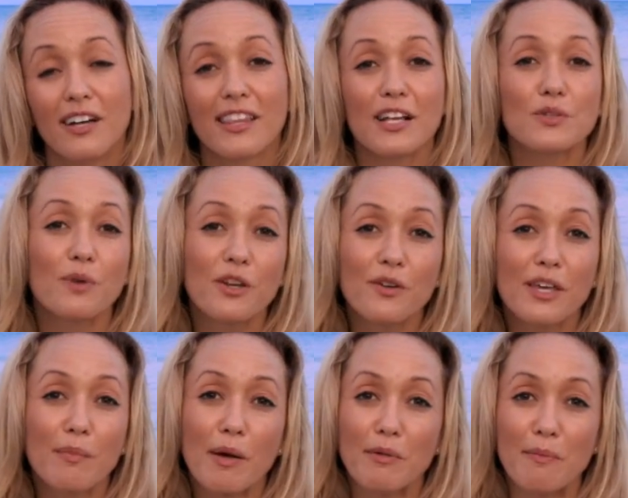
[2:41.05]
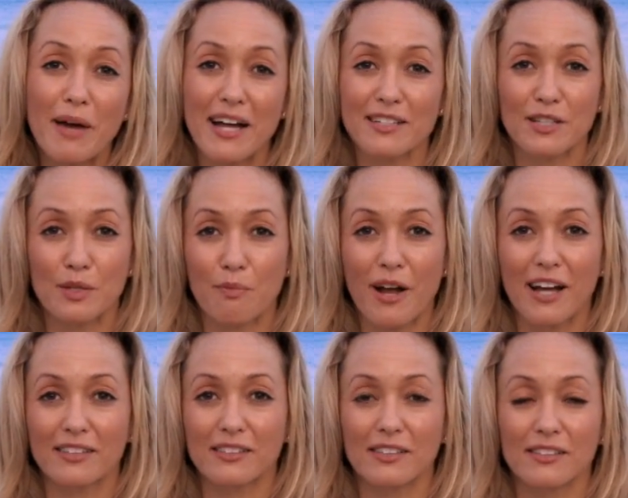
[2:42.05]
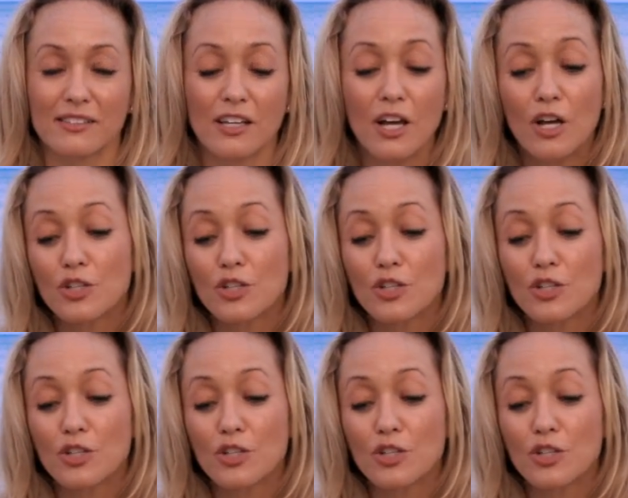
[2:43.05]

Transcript: That's why you keep coming back to the practice.